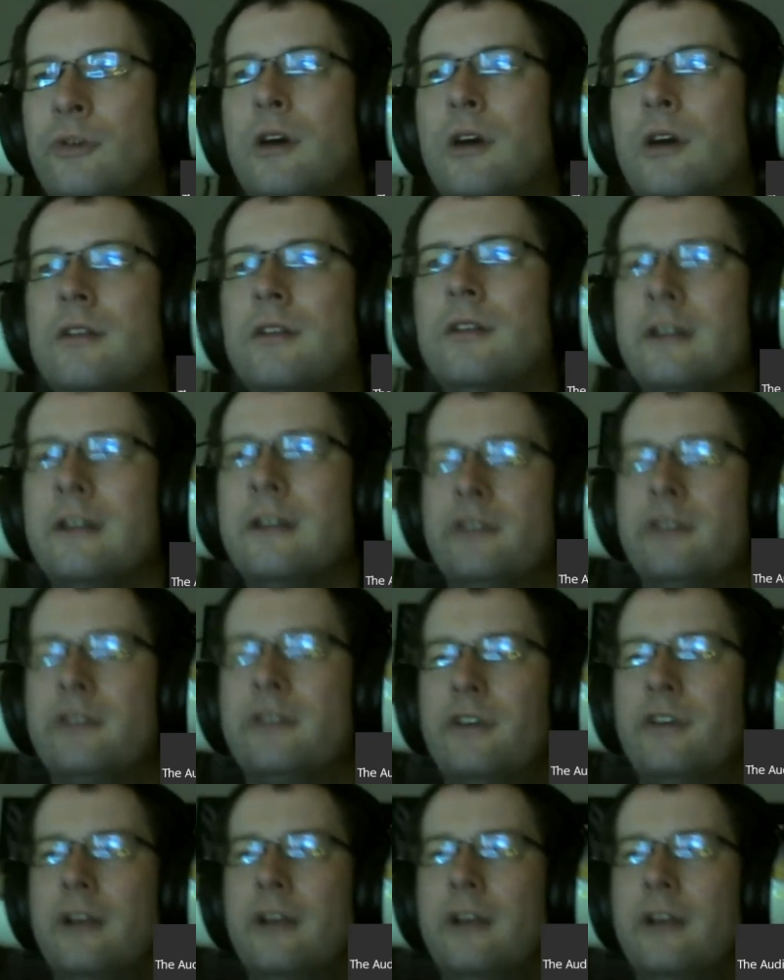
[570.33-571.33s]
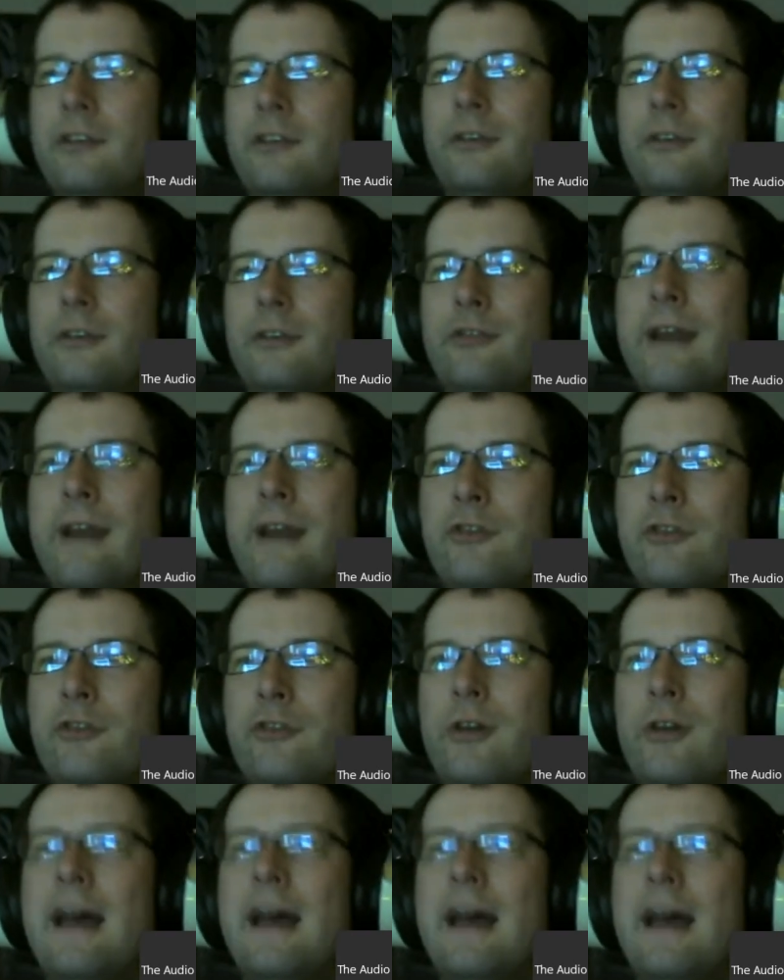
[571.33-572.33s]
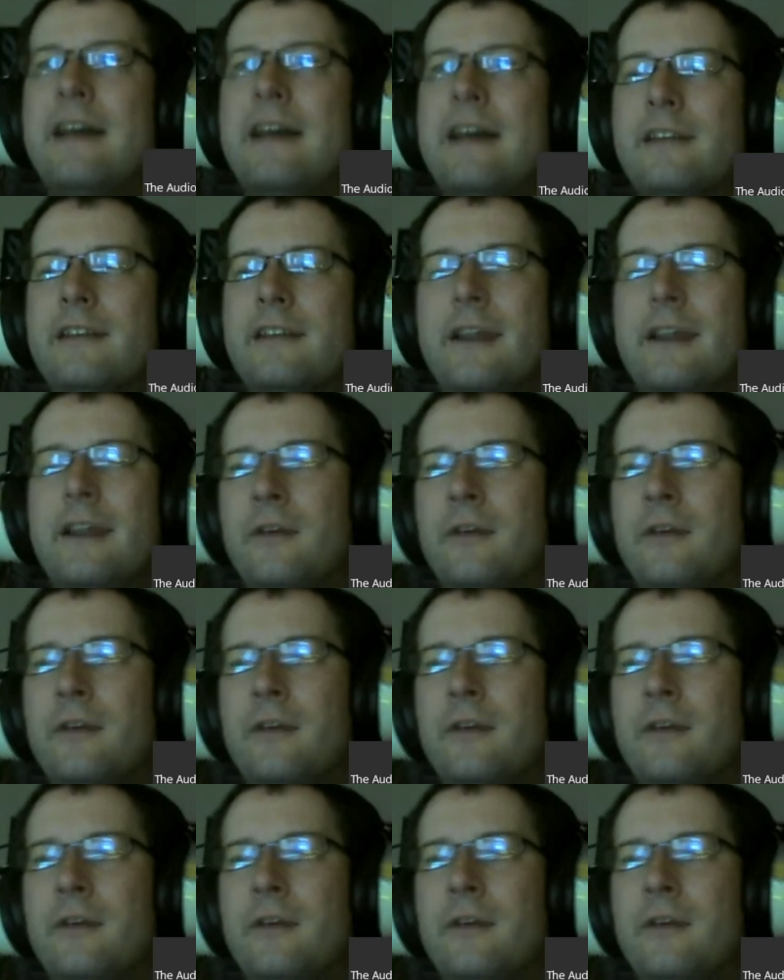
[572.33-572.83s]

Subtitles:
can't literally turn it into a drag and drop task